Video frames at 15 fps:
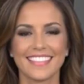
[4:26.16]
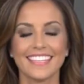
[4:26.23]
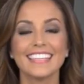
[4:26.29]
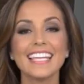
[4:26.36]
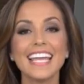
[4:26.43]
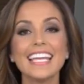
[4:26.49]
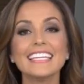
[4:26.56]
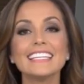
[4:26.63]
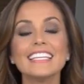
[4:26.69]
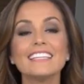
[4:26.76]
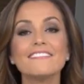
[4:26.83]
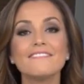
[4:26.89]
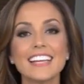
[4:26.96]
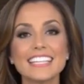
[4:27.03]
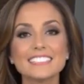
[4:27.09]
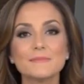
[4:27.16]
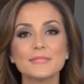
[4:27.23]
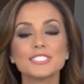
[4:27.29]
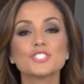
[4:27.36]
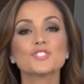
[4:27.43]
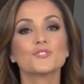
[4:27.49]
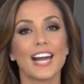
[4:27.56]
Land
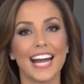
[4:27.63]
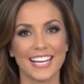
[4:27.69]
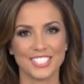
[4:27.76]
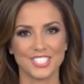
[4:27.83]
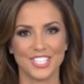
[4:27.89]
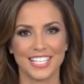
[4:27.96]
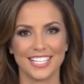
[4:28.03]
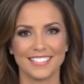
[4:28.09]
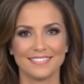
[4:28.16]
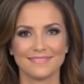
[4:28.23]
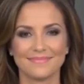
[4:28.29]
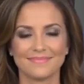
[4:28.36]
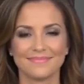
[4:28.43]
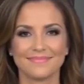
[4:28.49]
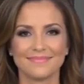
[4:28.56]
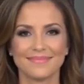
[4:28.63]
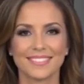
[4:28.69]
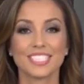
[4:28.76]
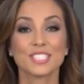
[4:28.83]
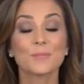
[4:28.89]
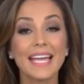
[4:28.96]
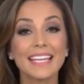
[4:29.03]
investment strategy.
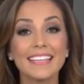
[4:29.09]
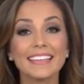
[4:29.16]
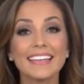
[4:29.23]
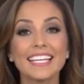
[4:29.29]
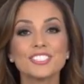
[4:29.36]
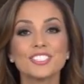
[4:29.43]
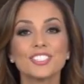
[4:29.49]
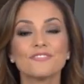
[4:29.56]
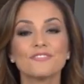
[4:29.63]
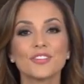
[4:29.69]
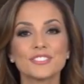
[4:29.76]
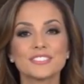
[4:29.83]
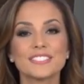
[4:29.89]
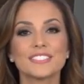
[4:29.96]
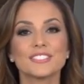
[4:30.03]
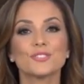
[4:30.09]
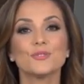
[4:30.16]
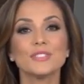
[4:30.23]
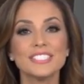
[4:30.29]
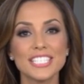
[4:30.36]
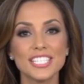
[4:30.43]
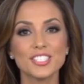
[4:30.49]
Speculation versus
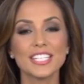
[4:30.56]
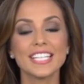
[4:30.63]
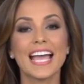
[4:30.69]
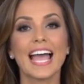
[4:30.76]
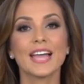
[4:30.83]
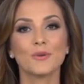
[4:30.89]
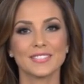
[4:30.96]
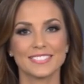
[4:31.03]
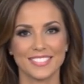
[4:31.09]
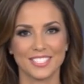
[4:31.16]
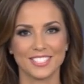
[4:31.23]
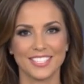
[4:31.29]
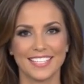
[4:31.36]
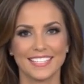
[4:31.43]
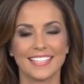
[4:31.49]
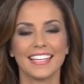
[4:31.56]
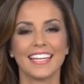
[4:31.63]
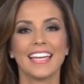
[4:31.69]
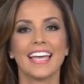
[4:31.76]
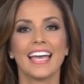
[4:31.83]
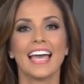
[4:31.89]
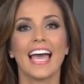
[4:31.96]
strategic acquisition.
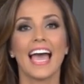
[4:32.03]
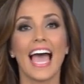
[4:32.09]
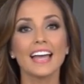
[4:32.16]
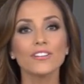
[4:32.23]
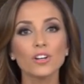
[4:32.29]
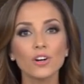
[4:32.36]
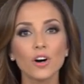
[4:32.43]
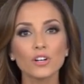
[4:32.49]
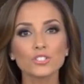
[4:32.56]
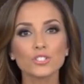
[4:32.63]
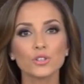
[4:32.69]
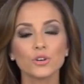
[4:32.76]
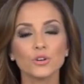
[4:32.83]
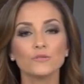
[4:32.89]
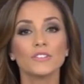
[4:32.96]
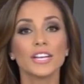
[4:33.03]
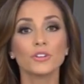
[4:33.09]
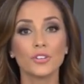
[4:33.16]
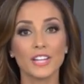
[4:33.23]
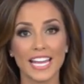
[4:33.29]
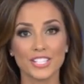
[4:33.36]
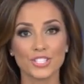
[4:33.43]
Agricultural,
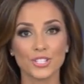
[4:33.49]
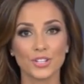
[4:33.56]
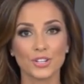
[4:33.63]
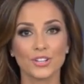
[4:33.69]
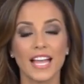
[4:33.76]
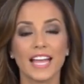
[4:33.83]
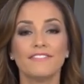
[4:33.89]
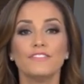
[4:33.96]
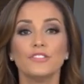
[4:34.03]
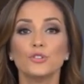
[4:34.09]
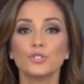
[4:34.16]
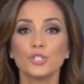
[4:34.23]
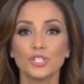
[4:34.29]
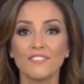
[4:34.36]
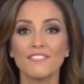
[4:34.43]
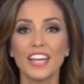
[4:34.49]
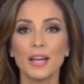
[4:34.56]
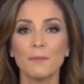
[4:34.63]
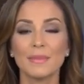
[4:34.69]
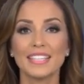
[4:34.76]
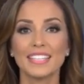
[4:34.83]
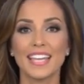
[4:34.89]
recreational, and future
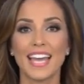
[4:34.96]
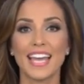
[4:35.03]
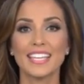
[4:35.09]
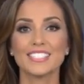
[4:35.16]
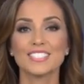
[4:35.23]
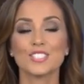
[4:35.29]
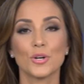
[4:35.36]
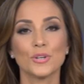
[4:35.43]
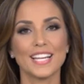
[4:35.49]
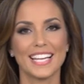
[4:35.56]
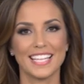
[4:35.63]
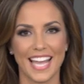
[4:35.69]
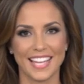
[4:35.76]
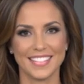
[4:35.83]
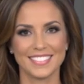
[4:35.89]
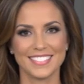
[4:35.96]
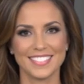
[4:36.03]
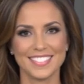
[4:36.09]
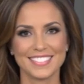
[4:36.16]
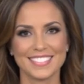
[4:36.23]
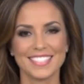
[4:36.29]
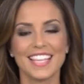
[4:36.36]
development land zoning
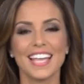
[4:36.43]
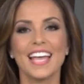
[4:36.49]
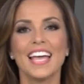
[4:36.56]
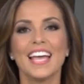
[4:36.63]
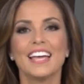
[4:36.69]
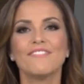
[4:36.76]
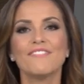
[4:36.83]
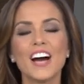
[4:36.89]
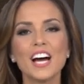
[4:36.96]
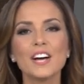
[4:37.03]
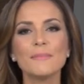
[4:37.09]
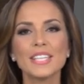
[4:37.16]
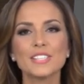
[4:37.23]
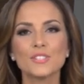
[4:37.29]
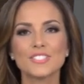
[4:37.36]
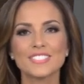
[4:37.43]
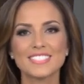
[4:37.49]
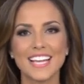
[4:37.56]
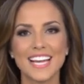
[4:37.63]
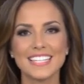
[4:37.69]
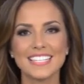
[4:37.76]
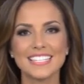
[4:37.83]
analysis. Environmental
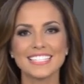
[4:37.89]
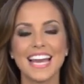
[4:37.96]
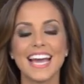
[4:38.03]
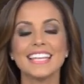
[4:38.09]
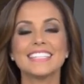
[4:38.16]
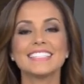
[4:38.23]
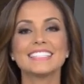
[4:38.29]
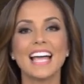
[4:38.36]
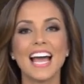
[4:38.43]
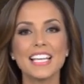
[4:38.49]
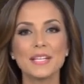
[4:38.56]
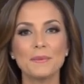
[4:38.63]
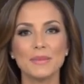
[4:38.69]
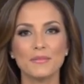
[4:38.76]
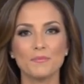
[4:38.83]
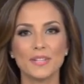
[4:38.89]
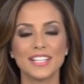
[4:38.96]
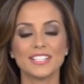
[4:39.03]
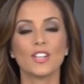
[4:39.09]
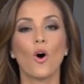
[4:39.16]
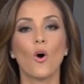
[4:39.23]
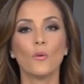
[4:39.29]
studies and entitlement
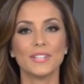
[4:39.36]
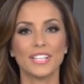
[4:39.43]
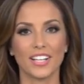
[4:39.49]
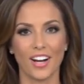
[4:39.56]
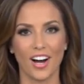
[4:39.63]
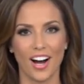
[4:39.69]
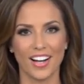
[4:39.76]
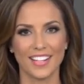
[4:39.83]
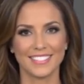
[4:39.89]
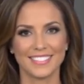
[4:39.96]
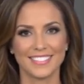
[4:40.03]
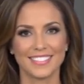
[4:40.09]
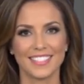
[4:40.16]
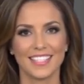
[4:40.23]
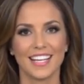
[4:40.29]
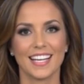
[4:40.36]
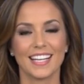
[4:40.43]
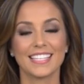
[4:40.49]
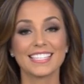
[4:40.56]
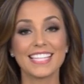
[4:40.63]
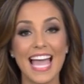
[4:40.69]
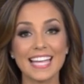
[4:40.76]
risk holding costs.
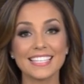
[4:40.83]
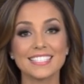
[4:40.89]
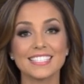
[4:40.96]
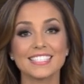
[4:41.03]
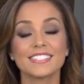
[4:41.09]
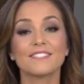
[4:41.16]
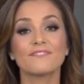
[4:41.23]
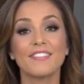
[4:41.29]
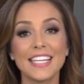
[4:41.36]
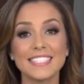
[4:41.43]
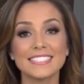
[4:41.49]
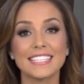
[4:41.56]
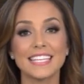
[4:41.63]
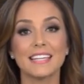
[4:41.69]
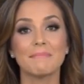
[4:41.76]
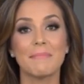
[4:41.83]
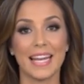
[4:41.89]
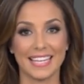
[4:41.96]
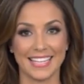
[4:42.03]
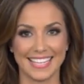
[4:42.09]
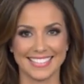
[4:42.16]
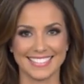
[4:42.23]
Taxes, fencing,
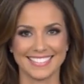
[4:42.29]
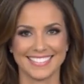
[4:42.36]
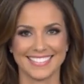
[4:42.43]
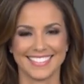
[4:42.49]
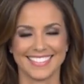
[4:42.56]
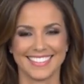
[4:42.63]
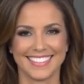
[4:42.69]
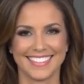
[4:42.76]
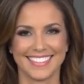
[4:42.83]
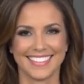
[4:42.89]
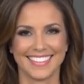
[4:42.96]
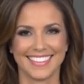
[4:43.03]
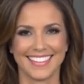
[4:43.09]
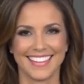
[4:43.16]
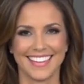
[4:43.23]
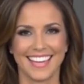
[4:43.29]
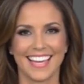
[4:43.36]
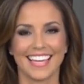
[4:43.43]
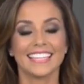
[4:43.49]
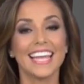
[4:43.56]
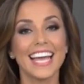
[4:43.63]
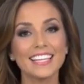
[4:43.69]
maintenance.
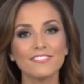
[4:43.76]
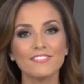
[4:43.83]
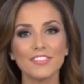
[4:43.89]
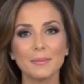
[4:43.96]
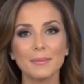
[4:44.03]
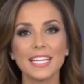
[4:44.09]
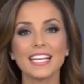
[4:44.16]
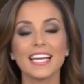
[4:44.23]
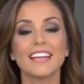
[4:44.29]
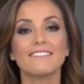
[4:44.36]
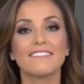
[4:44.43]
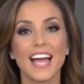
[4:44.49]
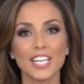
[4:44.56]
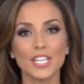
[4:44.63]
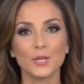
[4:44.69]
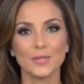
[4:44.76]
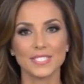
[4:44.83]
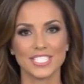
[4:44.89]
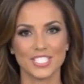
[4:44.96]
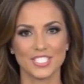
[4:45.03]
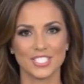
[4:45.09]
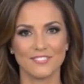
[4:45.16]
Land flipping and value
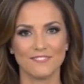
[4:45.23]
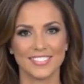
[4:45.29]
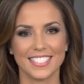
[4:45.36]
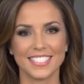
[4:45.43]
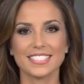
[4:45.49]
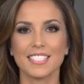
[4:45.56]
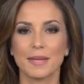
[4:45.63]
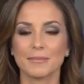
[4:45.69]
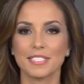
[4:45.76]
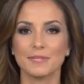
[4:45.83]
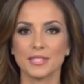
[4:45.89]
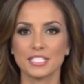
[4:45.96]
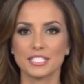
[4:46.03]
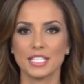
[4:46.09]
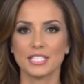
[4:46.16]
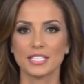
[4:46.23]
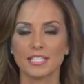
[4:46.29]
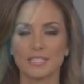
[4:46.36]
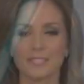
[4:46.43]
addition via subdivision.